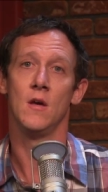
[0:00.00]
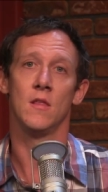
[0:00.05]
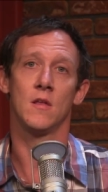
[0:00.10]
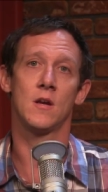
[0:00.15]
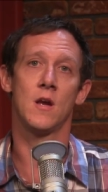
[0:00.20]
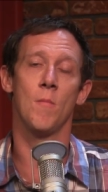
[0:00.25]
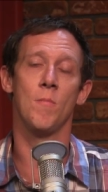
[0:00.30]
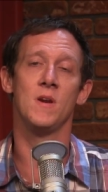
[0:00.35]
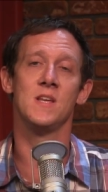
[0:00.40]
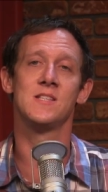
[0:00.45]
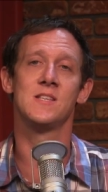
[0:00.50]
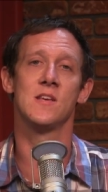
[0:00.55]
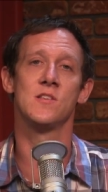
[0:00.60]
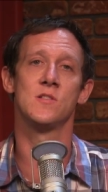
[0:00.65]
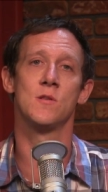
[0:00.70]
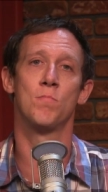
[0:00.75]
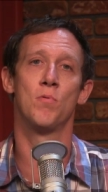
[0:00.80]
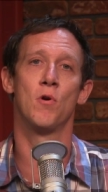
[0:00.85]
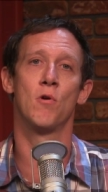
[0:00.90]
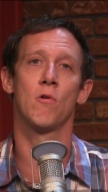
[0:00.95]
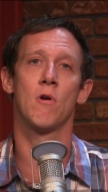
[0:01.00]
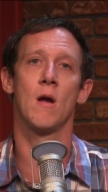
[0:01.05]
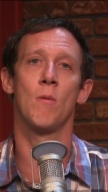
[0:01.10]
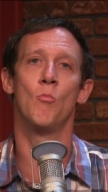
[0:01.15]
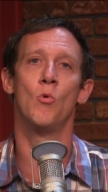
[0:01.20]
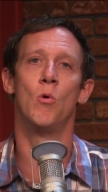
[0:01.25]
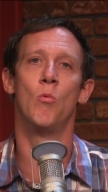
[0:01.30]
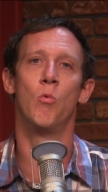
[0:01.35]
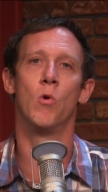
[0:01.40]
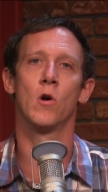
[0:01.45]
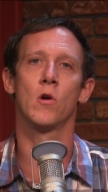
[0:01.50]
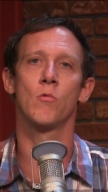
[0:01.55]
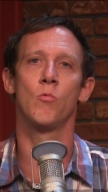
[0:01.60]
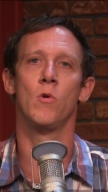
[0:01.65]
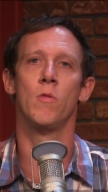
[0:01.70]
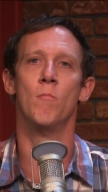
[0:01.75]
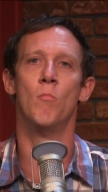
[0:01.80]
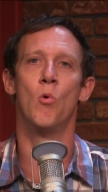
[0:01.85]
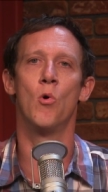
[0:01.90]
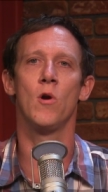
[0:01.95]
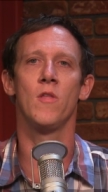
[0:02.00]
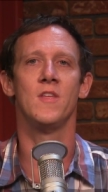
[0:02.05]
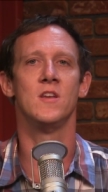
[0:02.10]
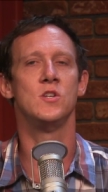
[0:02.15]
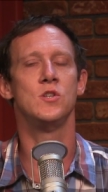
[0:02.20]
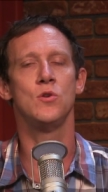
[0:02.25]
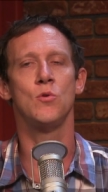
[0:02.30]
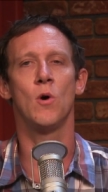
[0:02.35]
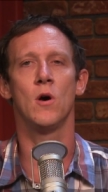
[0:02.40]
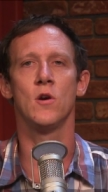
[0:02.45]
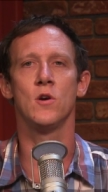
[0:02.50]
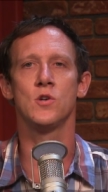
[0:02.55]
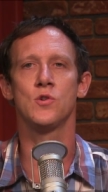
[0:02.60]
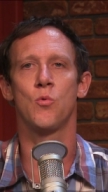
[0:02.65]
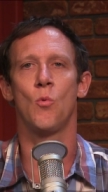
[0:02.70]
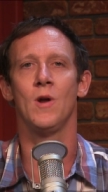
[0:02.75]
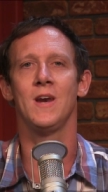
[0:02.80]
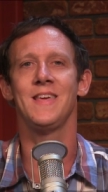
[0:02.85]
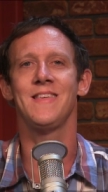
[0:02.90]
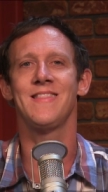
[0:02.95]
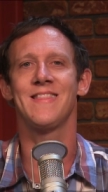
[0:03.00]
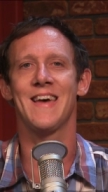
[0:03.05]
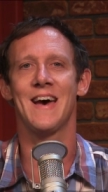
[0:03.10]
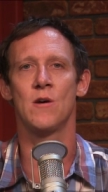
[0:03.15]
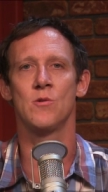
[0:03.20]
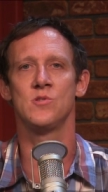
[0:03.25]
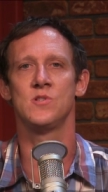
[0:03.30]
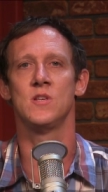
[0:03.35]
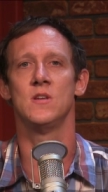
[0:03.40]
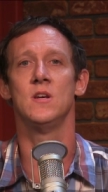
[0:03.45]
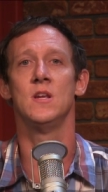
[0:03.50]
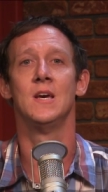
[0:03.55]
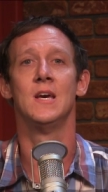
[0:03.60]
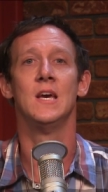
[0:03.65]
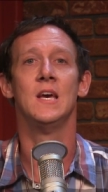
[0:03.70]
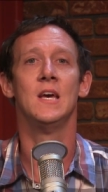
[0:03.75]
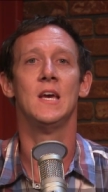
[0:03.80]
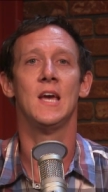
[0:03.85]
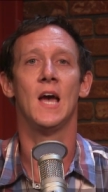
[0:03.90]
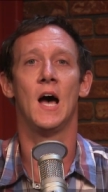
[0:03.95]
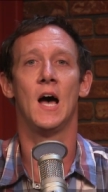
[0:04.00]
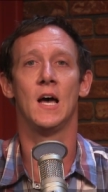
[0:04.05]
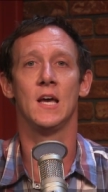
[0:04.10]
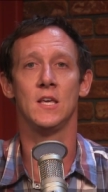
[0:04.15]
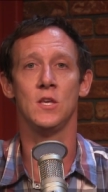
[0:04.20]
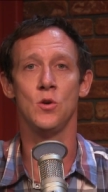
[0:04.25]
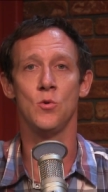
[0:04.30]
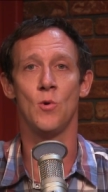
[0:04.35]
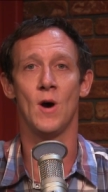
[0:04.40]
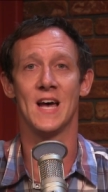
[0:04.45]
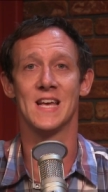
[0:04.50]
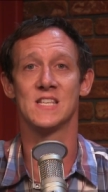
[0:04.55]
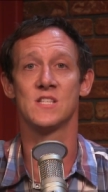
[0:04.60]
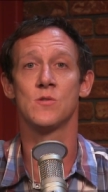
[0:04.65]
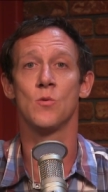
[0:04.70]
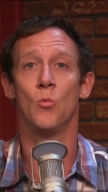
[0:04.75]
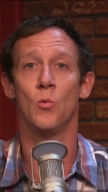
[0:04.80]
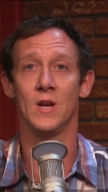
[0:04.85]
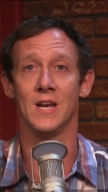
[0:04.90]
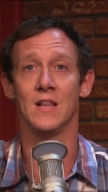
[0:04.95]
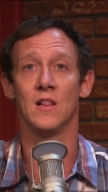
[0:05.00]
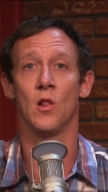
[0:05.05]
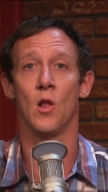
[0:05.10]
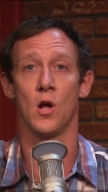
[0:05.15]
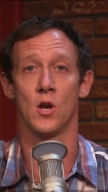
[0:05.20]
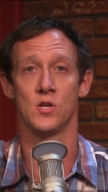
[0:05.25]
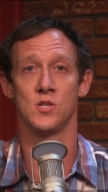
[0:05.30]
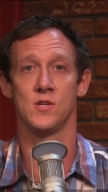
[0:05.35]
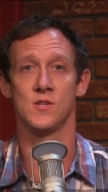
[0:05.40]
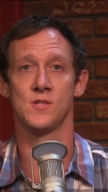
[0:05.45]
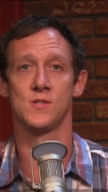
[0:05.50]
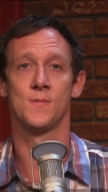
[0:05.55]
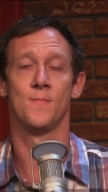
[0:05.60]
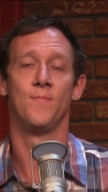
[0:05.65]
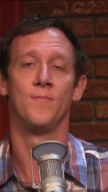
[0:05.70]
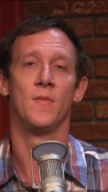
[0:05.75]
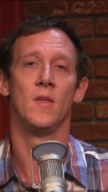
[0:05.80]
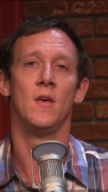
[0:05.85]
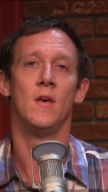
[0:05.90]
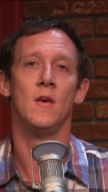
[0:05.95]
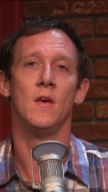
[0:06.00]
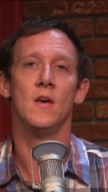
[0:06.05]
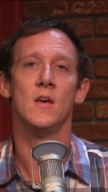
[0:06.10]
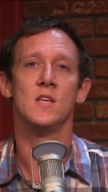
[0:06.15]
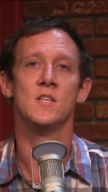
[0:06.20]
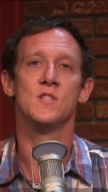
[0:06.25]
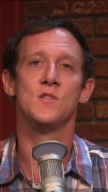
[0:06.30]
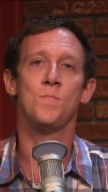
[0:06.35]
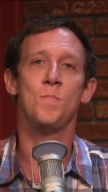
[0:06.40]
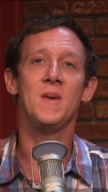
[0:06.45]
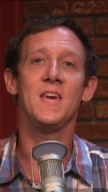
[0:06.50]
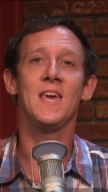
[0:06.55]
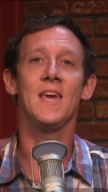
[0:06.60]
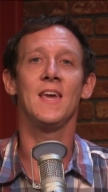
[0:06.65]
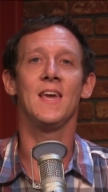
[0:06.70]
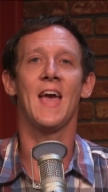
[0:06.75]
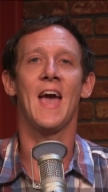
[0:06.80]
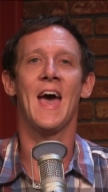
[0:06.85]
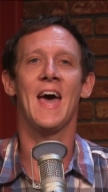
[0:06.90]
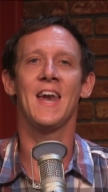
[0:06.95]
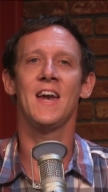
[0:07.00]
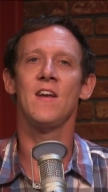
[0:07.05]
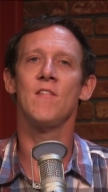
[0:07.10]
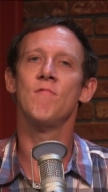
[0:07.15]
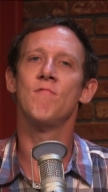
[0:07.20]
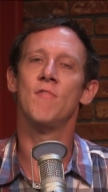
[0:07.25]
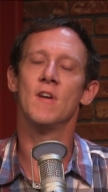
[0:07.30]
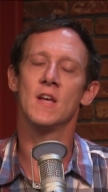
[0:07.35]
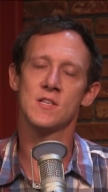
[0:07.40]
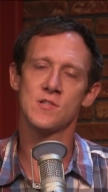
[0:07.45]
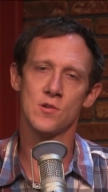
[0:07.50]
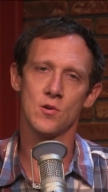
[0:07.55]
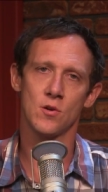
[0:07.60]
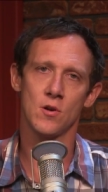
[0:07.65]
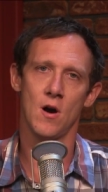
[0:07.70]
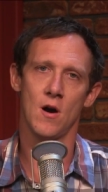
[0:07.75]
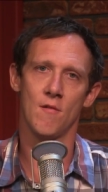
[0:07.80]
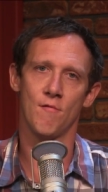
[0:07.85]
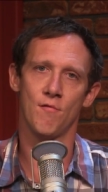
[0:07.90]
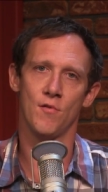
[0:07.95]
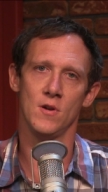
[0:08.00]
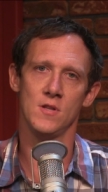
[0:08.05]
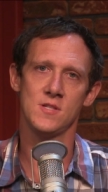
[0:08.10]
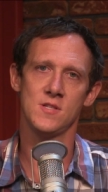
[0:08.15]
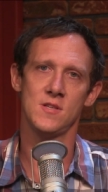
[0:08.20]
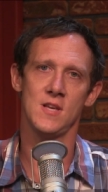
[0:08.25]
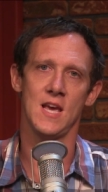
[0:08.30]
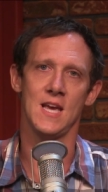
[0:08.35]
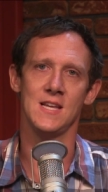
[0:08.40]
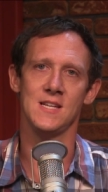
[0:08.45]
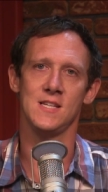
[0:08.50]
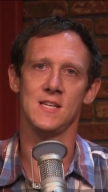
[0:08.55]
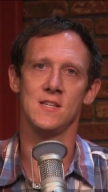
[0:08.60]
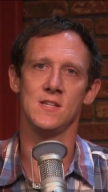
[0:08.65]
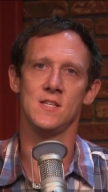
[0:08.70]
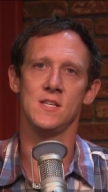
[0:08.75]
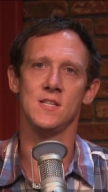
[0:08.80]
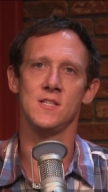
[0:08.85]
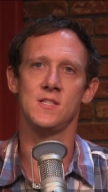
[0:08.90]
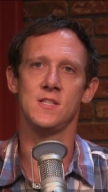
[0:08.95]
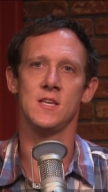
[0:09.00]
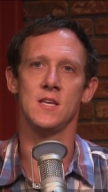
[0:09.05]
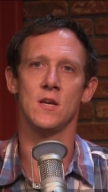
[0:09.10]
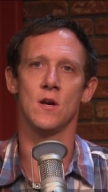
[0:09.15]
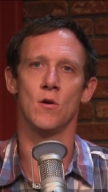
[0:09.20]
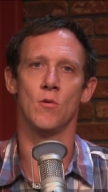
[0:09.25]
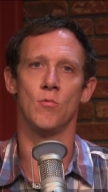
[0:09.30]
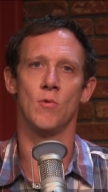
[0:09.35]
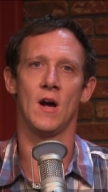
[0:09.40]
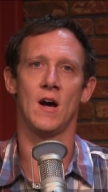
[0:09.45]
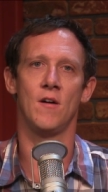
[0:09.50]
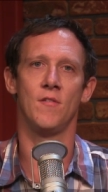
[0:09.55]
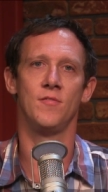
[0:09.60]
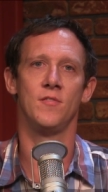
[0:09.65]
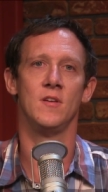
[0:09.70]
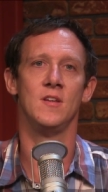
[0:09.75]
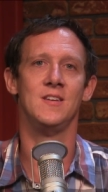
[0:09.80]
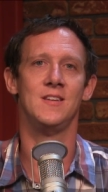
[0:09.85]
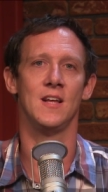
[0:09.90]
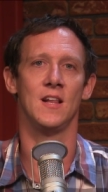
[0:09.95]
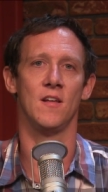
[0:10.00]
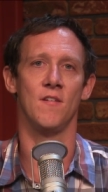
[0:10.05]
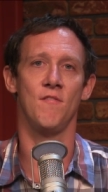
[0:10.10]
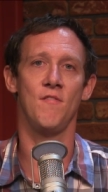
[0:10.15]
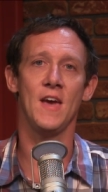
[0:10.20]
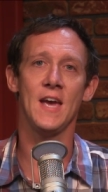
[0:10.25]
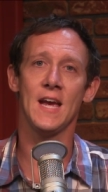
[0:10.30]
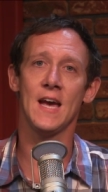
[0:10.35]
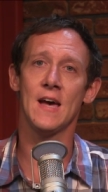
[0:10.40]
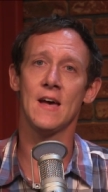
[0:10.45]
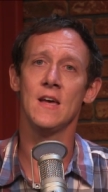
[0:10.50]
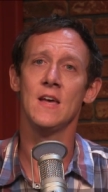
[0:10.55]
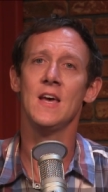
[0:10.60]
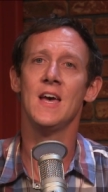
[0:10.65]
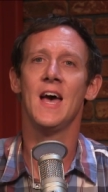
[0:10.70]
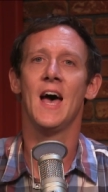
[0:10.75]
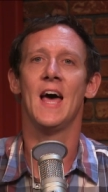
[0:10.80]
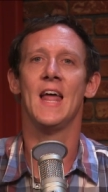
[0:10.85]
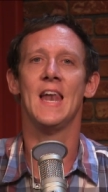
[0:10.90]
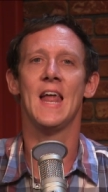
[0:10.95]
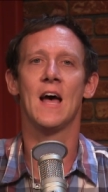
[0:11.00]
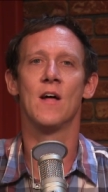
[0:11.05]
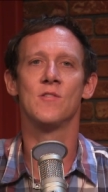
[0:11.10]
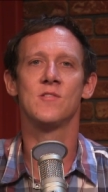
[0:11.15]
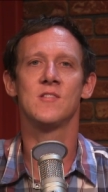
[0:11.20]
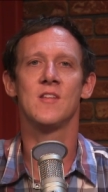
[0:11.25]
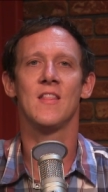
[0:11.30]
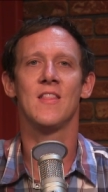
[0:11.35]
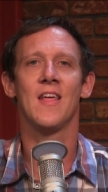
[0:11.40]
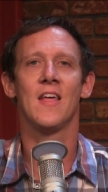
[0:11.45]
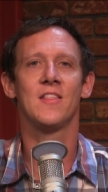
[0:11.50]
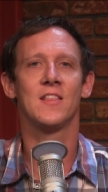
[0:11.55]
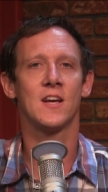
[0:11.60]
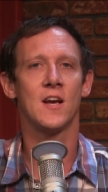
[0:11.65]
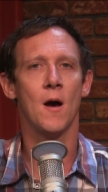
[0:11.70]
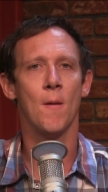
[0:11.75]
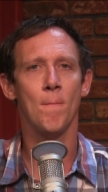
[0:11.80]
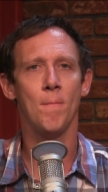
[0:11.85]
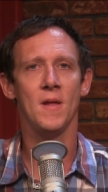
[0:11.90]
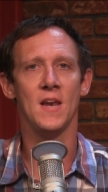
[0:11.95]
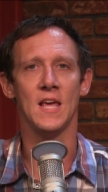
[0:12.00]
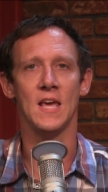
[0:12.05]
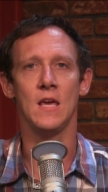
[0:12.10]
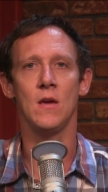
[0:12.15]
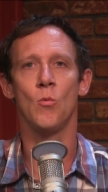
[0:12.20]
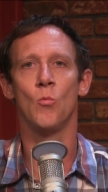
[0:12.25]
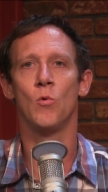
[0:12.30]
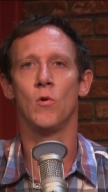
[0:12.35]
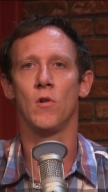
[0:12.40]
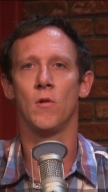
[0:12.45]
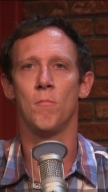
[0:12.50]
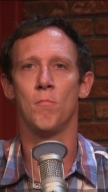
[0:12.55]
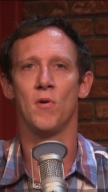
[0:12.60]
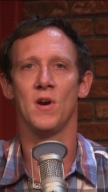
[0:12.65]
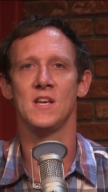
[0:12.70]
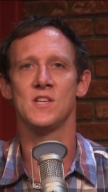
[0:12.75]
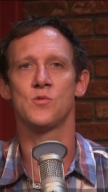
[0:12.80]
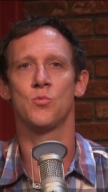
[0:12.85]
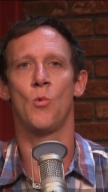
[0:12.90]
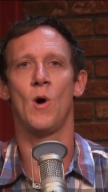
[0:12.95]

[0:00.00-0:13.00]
The company says the program will work with more than 220,000 uh, US when it launches. Speaking at an investor conference, AT&T CEO Ralph De La Vega announced that the company will embrace